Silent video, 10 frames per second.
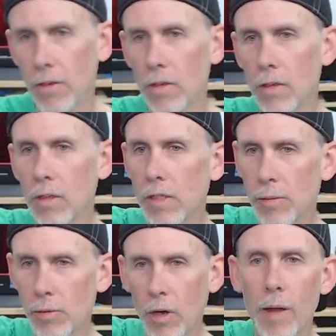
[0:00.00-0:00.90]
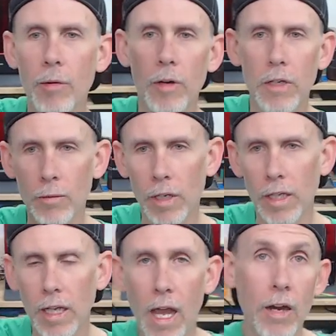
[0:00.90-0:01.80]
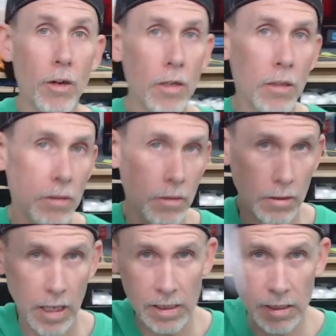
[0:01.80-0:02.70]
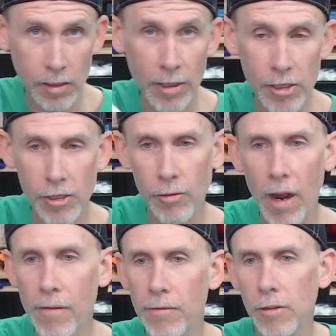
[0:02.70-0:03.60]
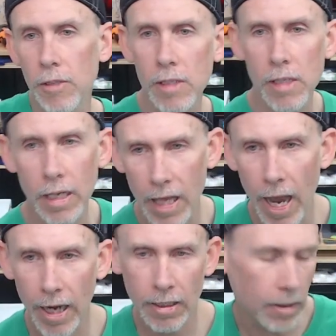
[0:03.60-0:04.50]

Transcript: you're a subscriber and you want to get entered. Exclamation raffle, just like Yak